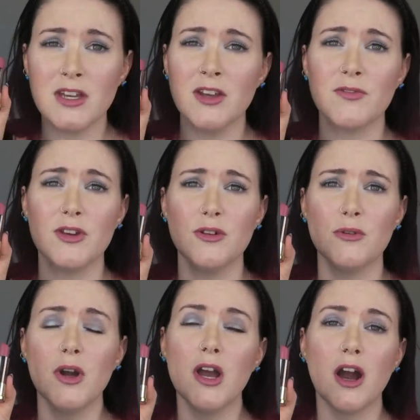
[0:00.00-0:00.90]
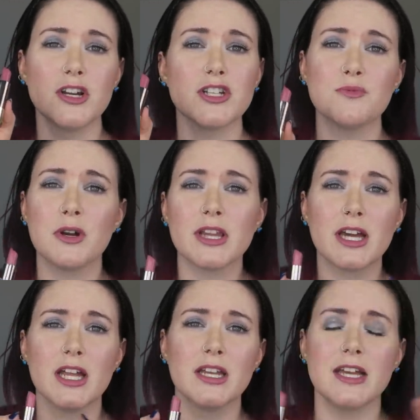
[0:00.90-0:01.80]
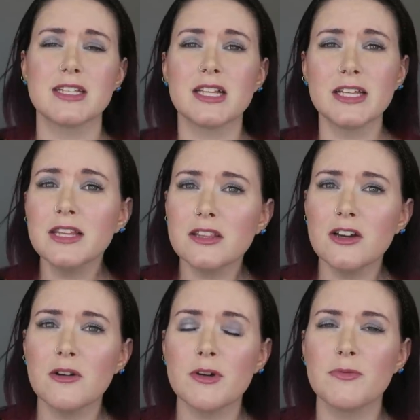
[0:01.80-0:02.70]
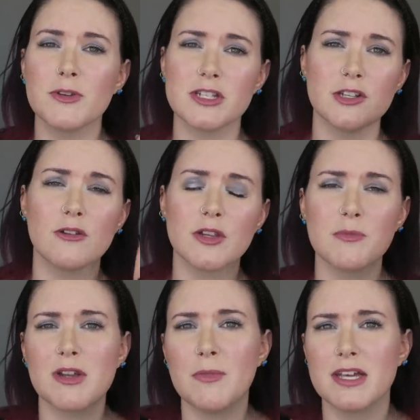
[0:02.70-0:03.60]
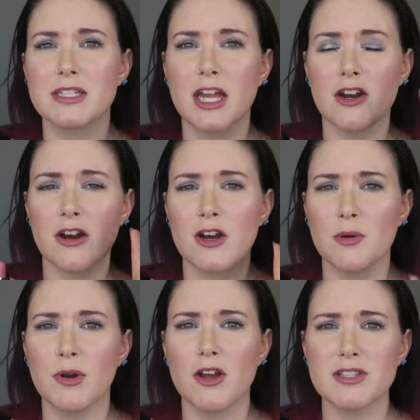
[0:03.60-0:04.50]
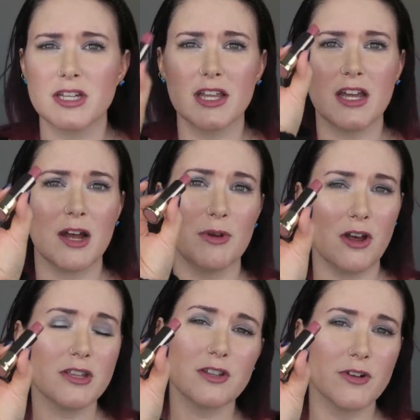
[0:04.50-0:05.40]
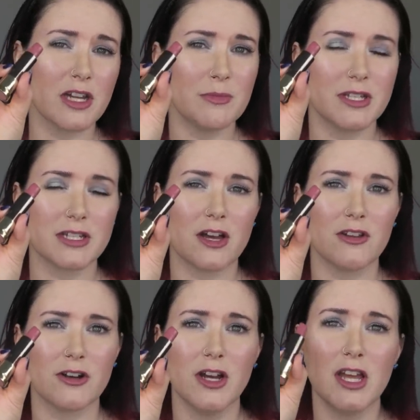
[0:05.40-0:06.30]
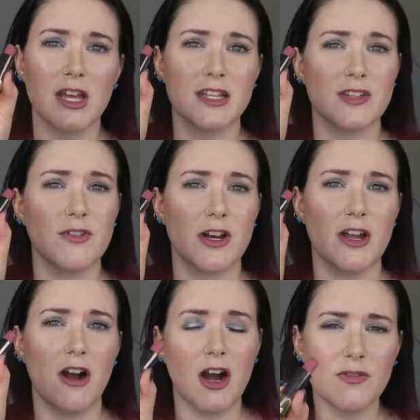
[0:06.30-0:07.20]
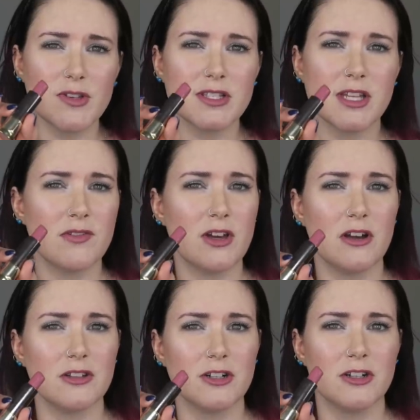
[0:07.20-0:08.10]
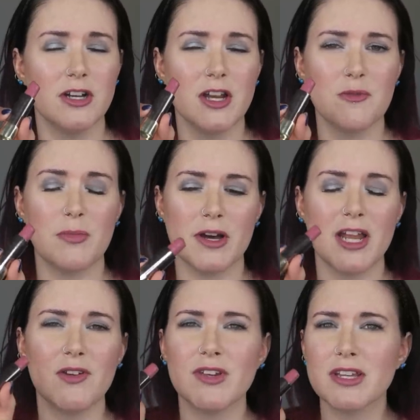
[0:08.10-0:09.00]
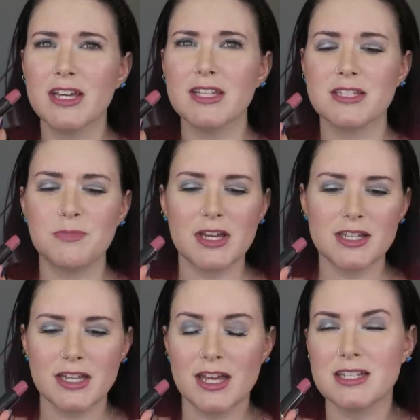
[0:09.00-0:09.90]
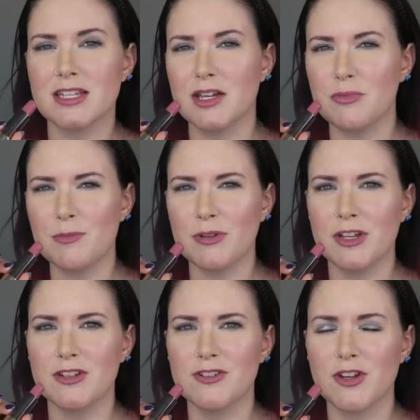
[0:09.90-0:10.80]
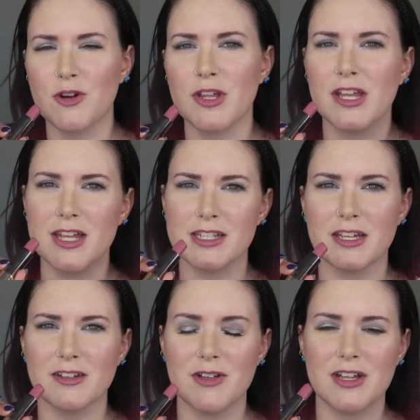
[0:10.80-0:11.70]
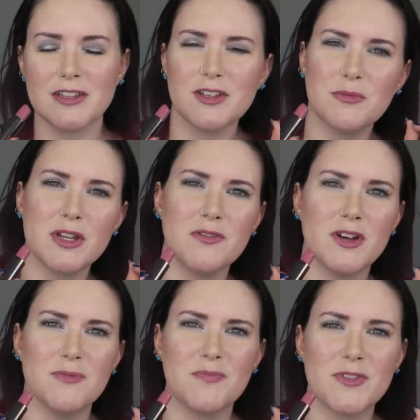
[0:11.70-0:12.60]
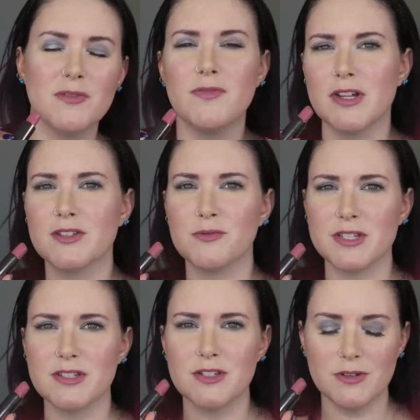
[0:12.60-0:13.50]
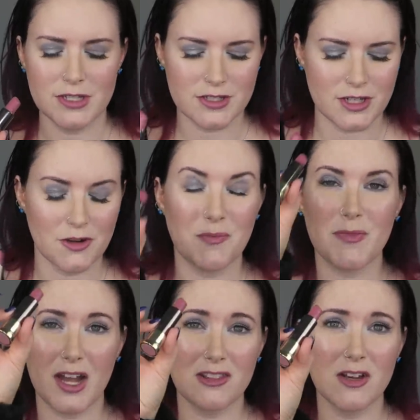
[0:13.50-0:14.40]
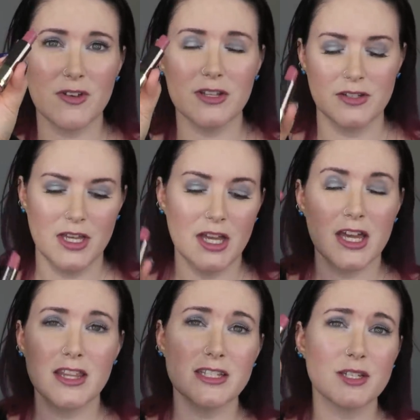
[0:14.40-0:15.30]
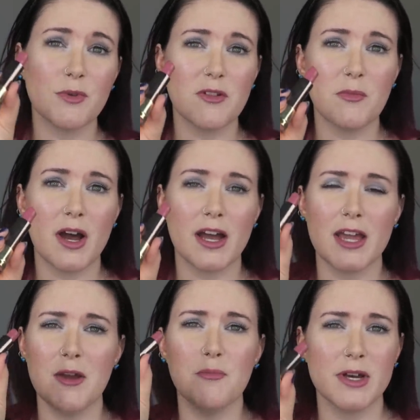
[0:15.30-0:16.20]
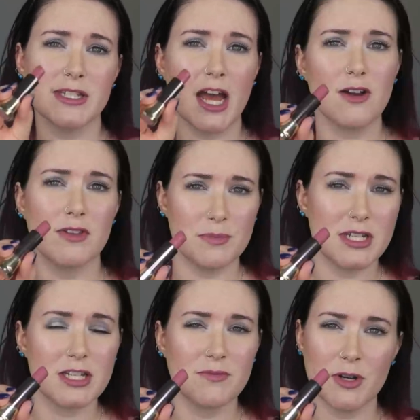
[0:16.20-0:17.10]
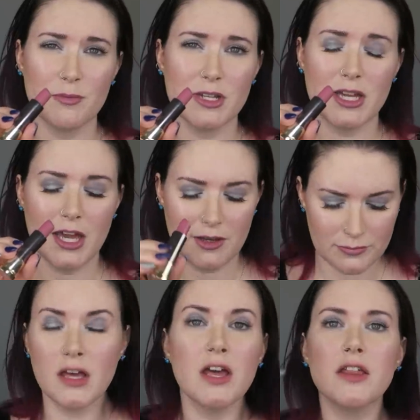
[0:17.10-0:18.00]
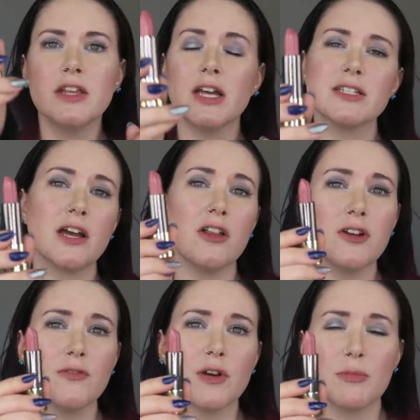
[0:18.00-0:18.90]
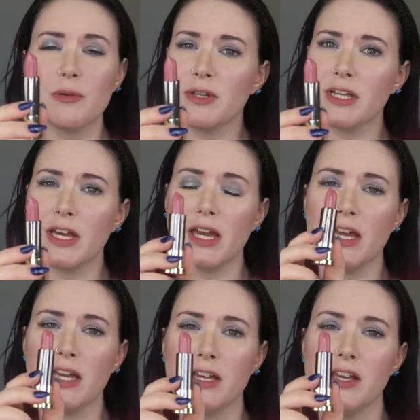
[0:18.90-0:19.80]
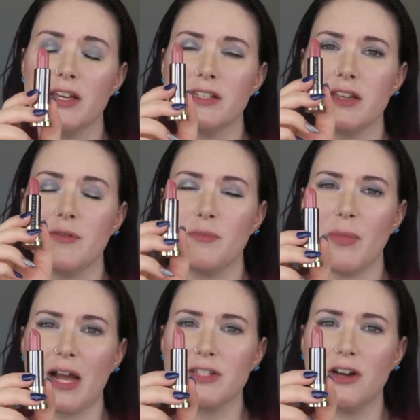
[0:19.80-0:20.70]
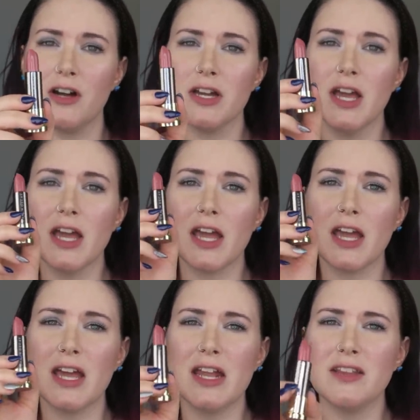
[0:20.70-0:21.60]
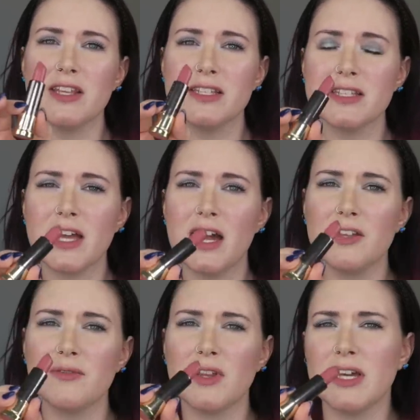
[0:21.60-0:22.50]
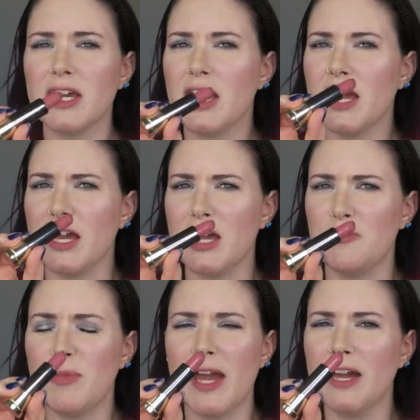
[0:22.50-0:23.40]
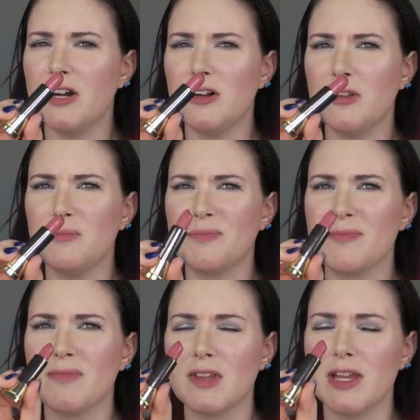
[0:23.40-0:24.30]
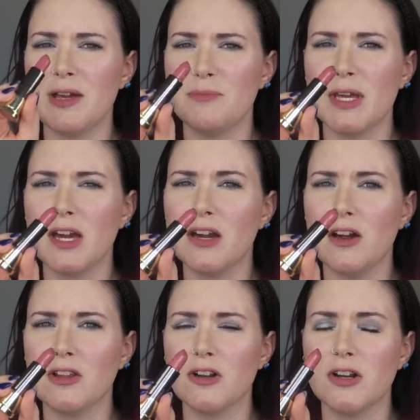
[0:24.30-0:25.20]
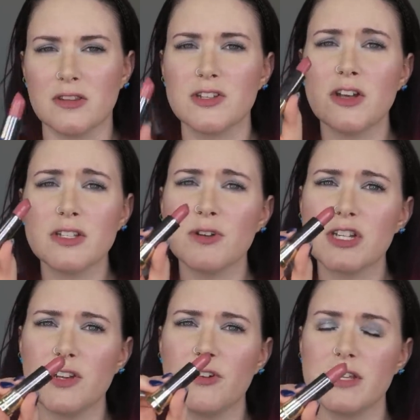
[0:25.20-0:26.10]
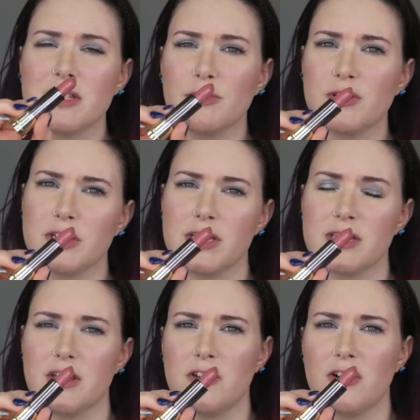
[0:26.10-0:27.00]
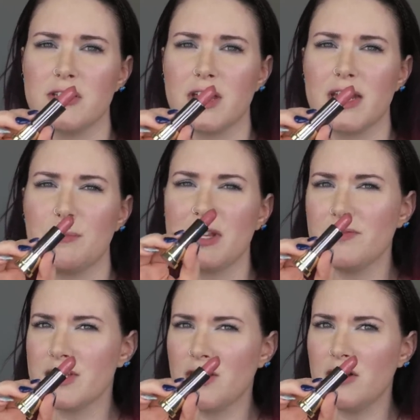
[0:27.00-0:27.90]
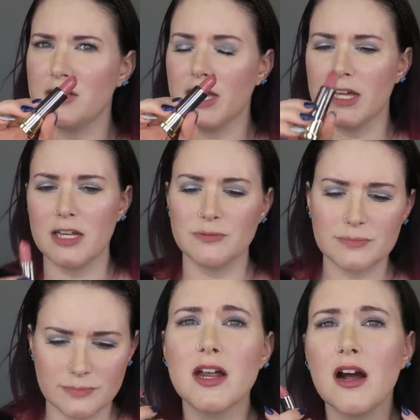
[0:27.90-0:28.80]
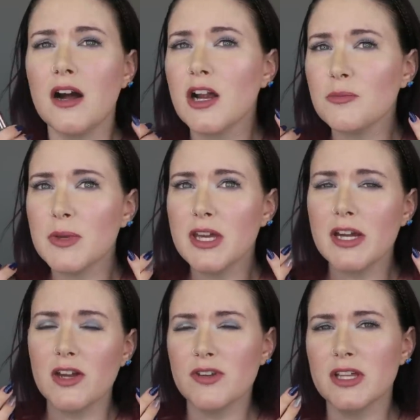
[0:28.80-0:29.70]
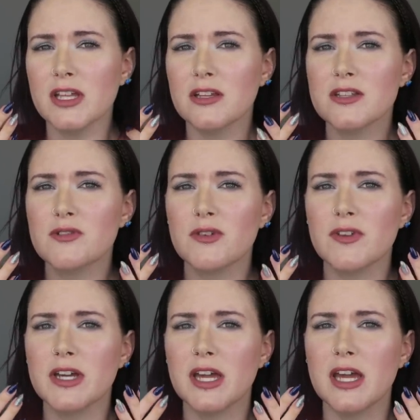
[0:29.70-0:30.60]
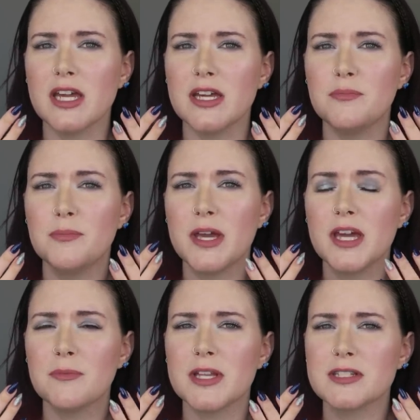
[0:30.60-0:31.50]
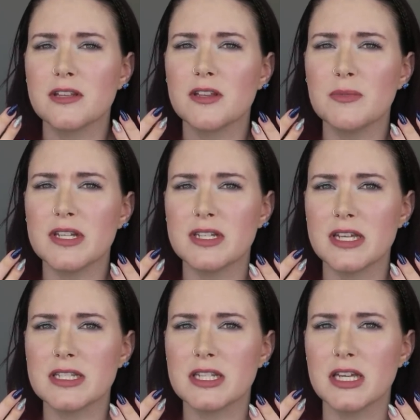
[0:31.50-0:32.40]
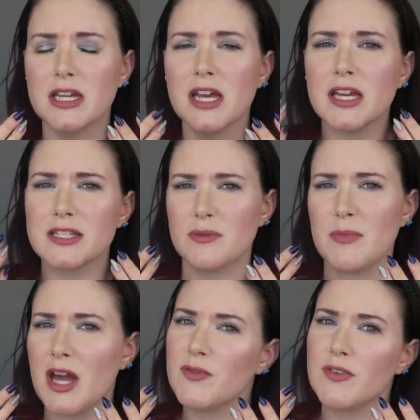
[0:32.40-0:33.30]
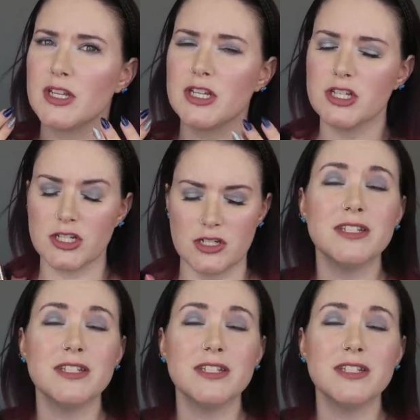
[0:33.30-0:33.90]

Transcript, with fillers: If you just want like a nice clean look with just, you know, a little bit of mascara or your brows done, I would also recommend this color. It's a very office safe color, but I feel like it's because it has like that purple undertone, it has like a little bit of a fun twist to it, so I love it. This is one of my must-have lipsticks from Urban Decay. The next color from Urban Decay is Backtalk, and this is kind of like a pale light pink color. There's also a shade very similar to this in the NARS line. I believe it's called Anna. It's, on me, I feel like it looks sort of like a pink that's a little bit dusty. It's a matte finish.